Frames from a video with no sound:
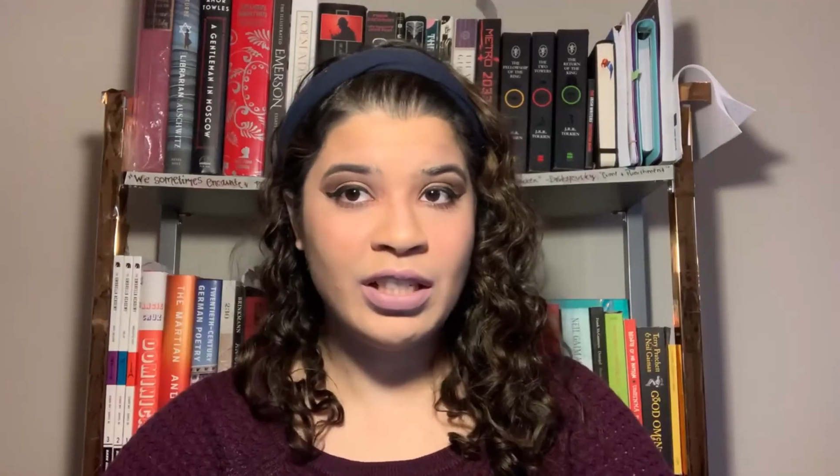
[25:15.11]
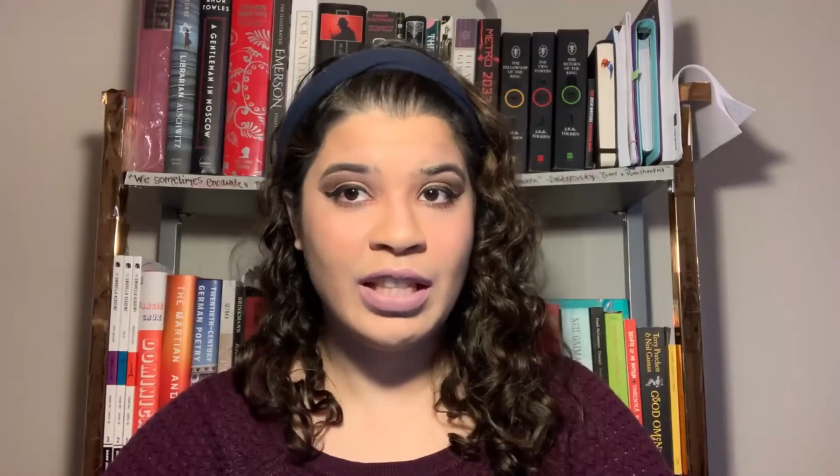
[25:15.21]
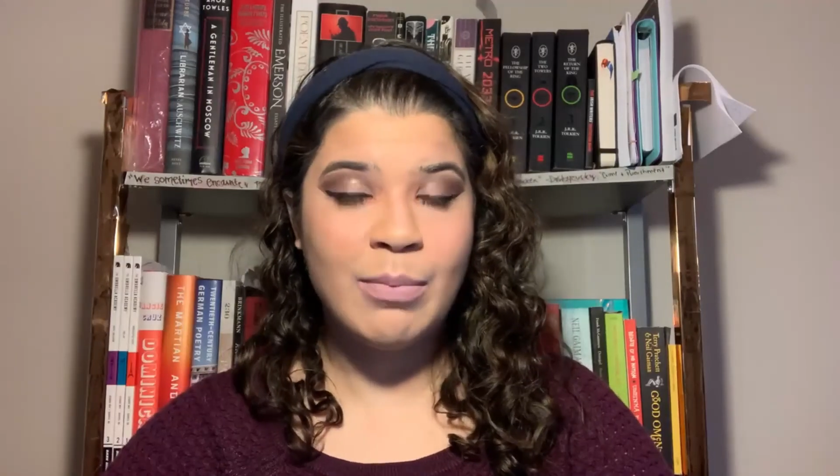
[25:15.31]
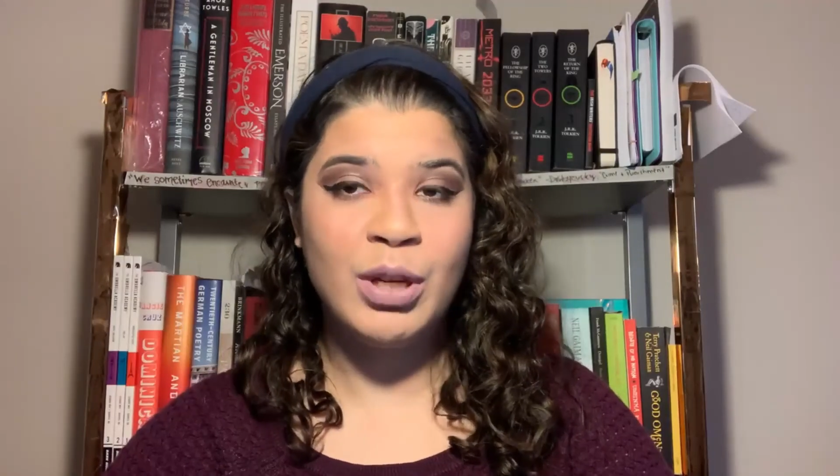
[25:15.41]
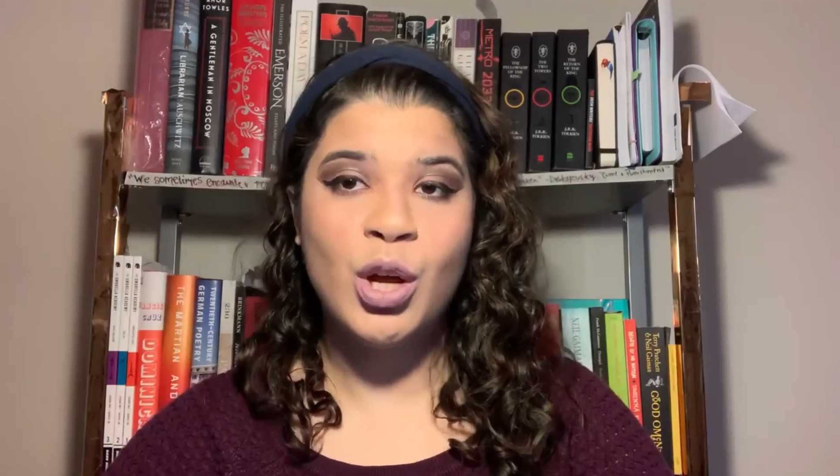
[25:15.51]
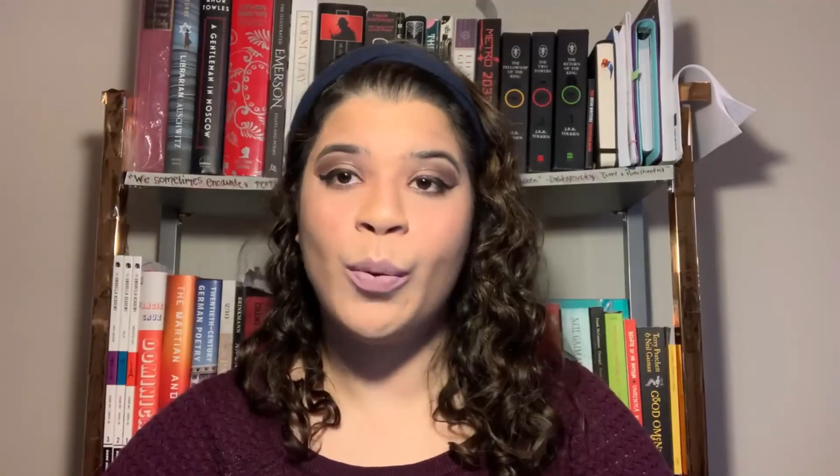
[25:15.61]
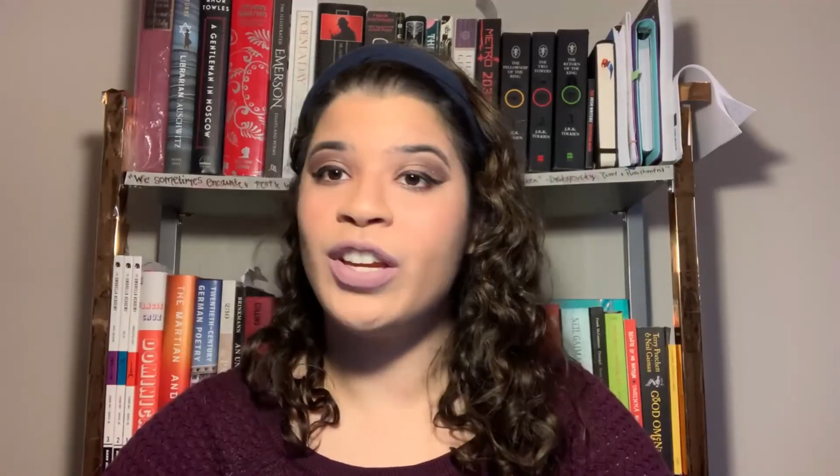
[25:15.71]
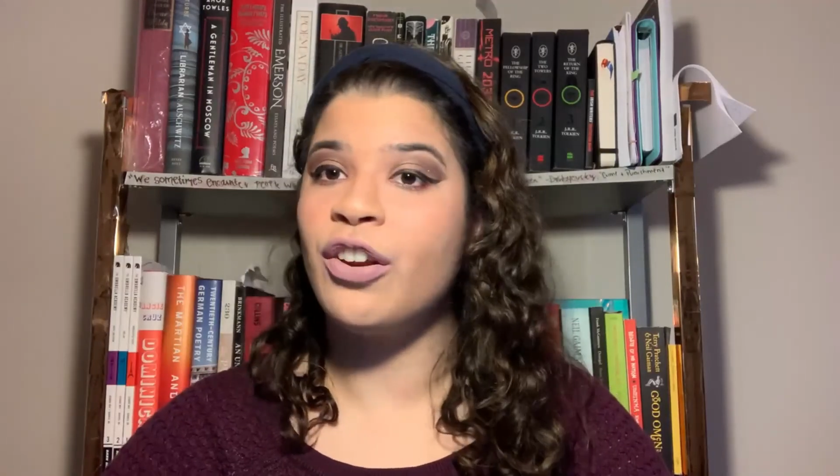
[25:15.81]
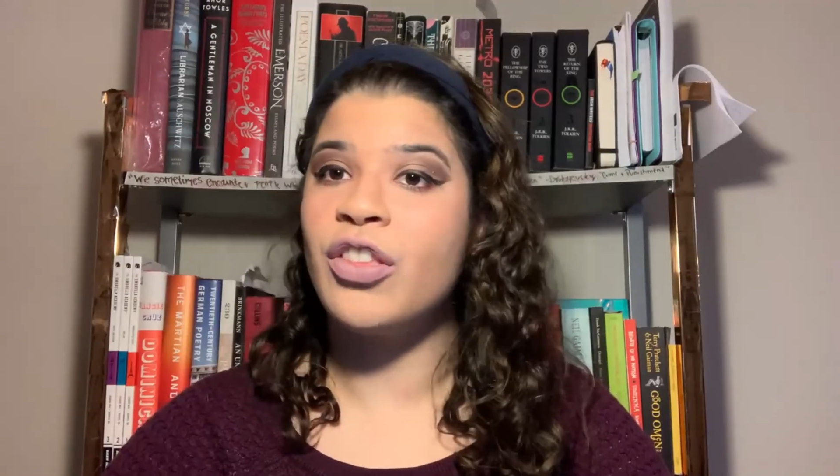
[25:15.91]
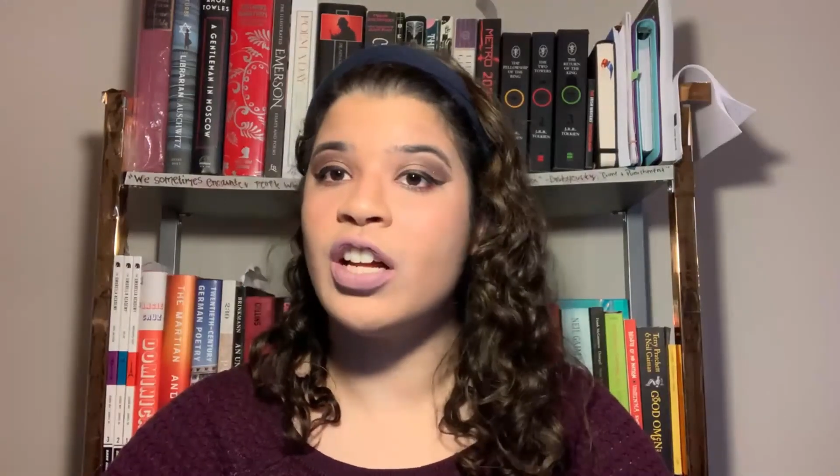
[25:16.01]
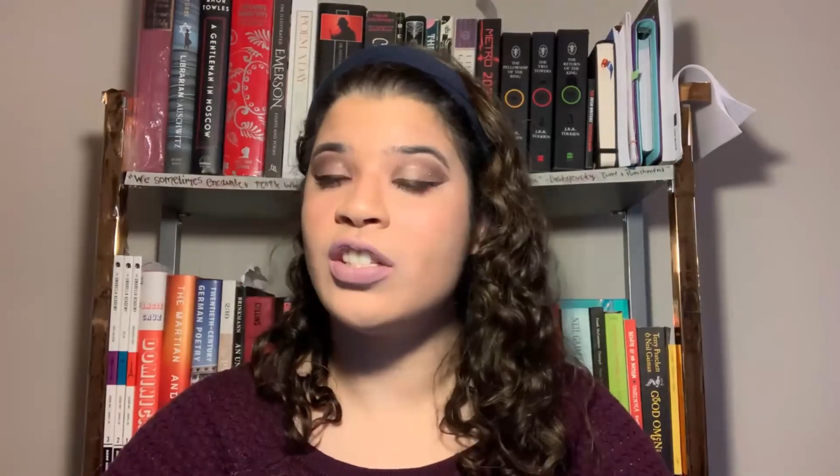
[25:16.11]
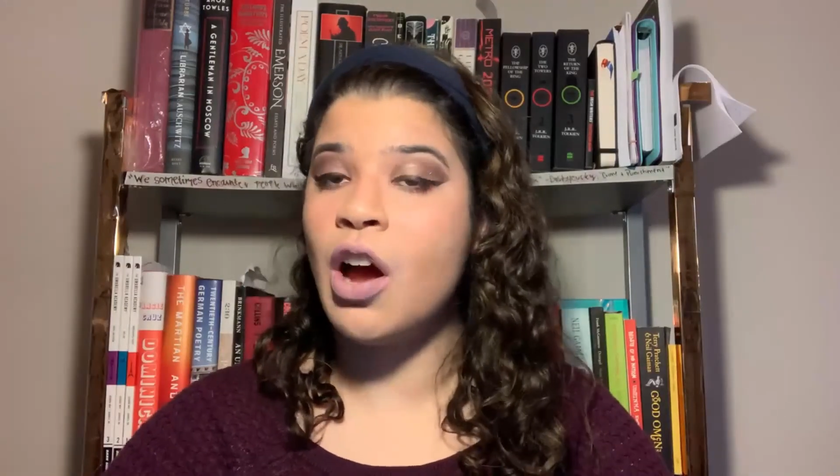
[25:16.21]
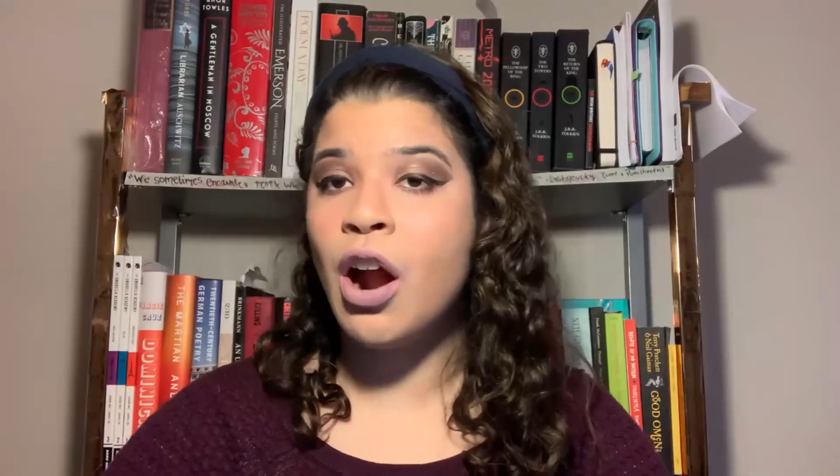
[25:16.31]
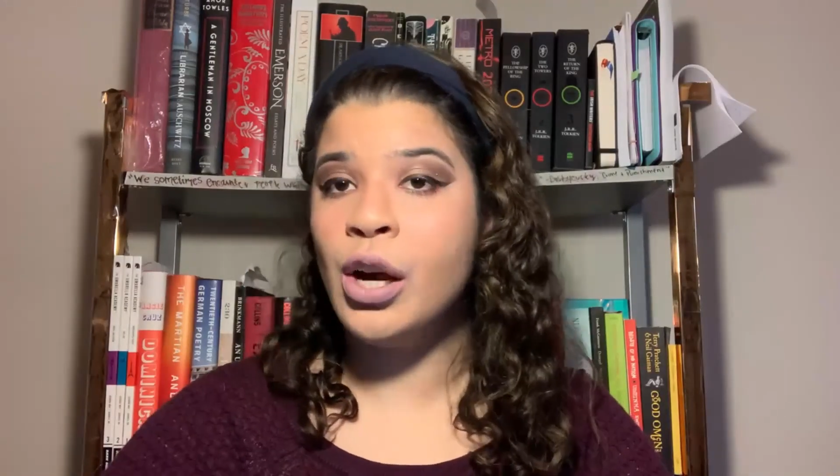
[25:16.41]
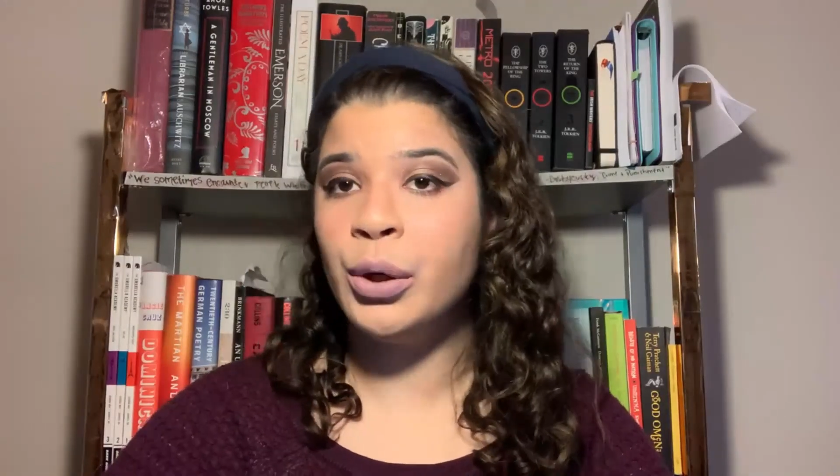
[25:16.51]
to let me know what your thoughts
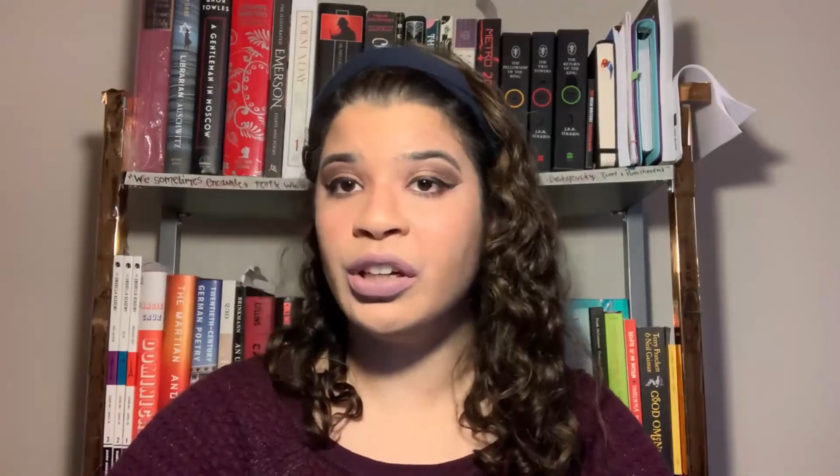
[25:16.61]
are,